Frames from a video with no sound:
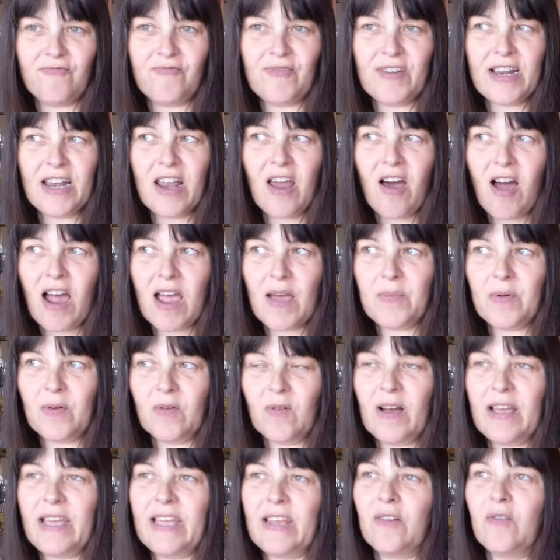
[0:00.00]

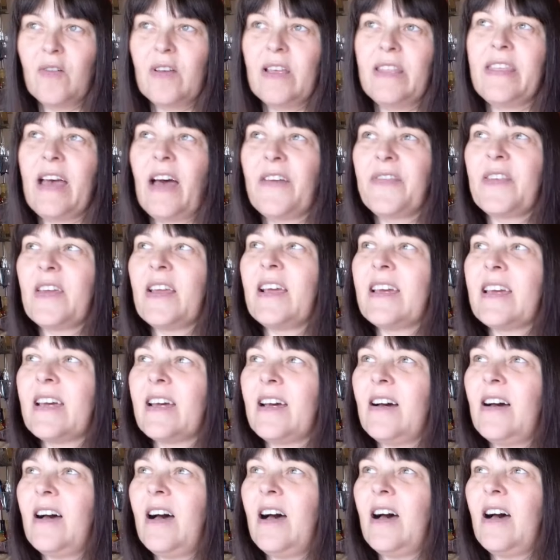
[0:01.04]
reliable. I think
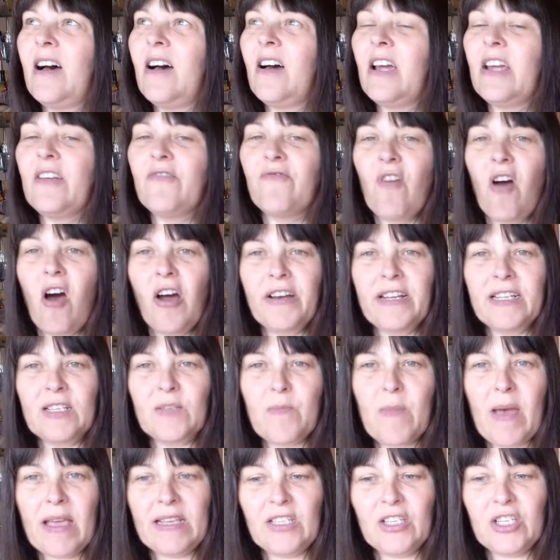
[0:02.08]
Iran
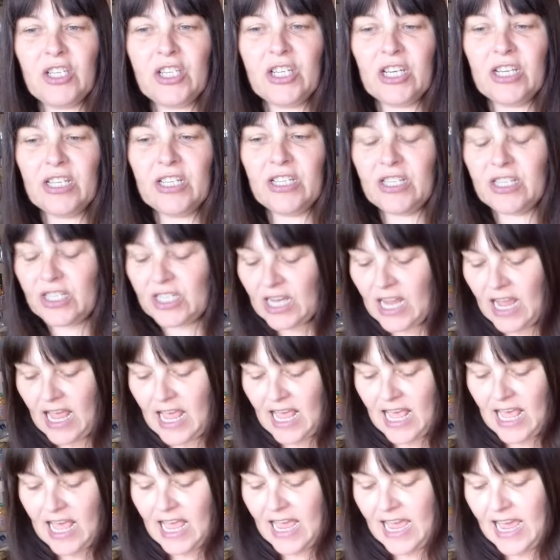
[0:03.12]
is mentioned,
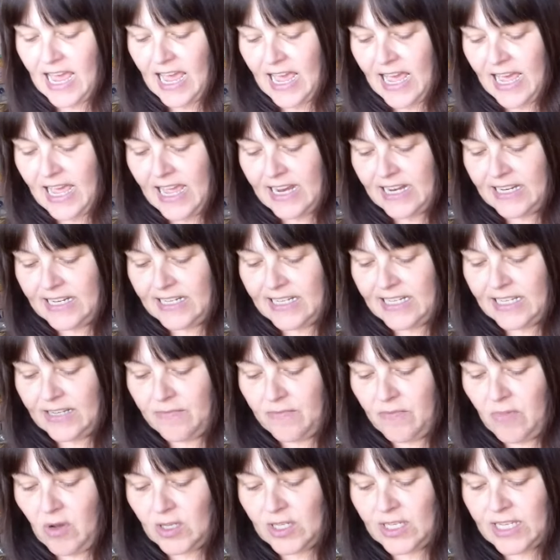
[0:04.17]
and
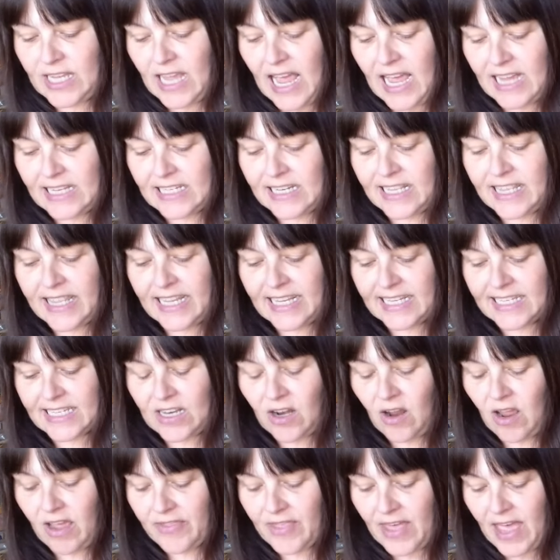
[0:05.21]
Mossad and
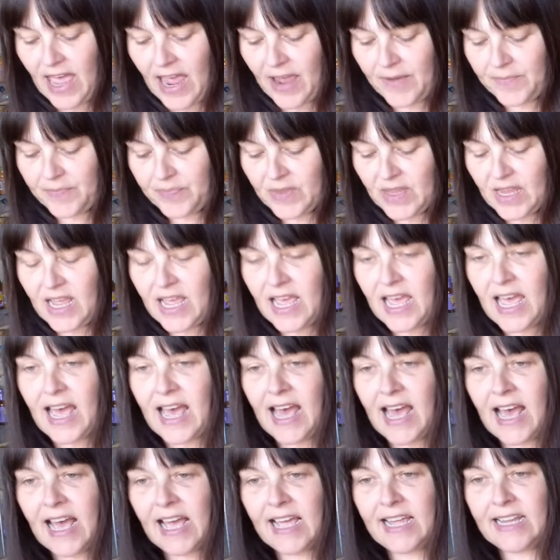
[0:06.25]
things like that.
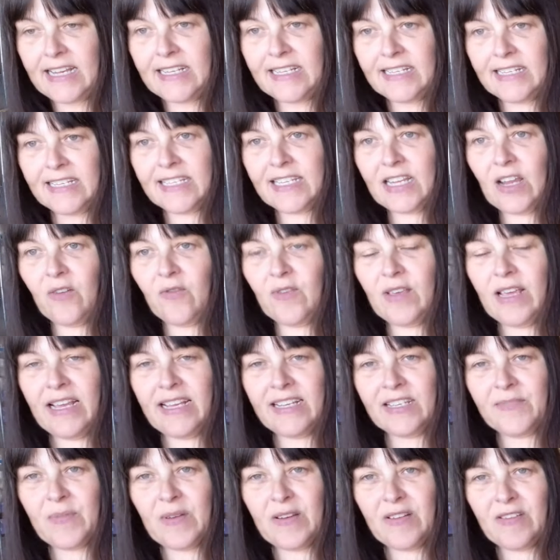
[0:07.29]
And so
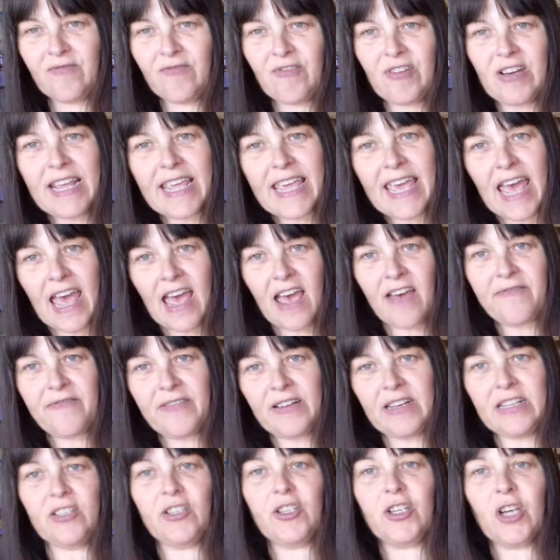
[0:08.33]
it's been really
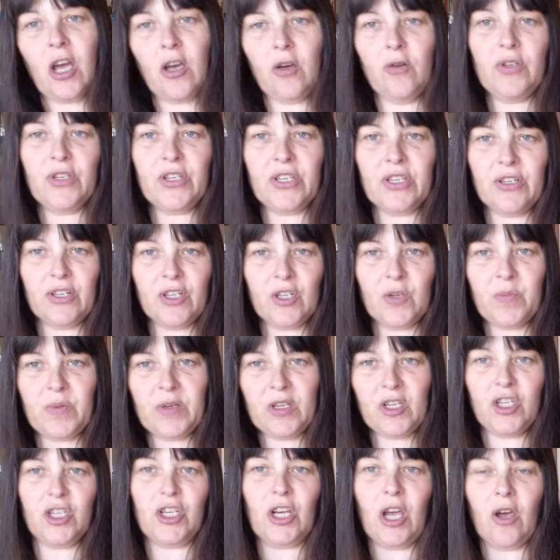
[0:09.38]
carefully chosen to
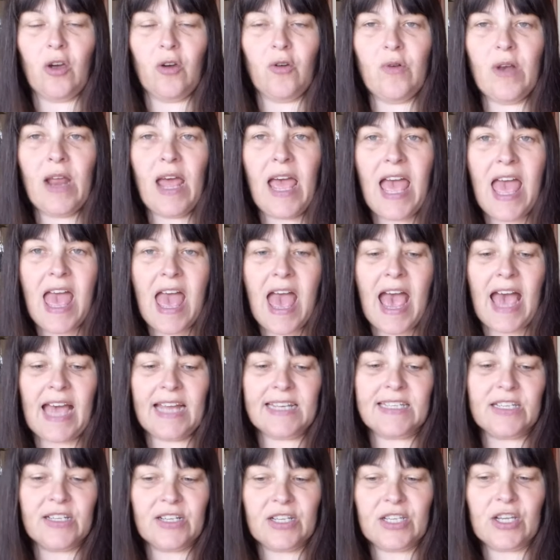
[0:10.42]
be shown
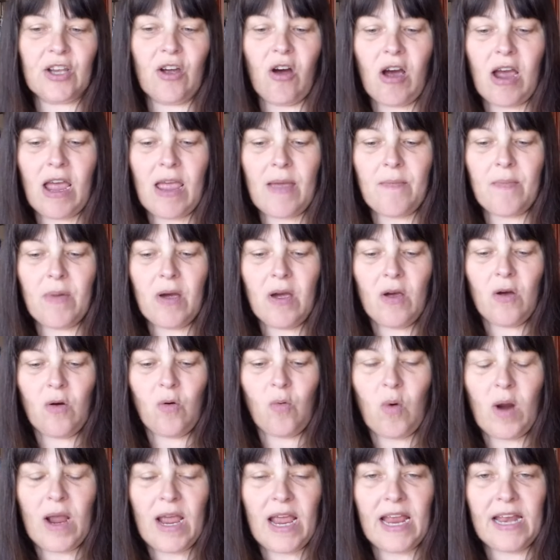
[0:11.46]
at a time
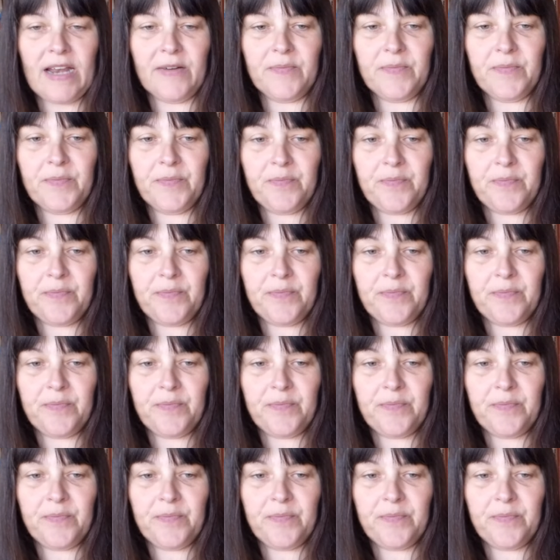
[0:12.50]
when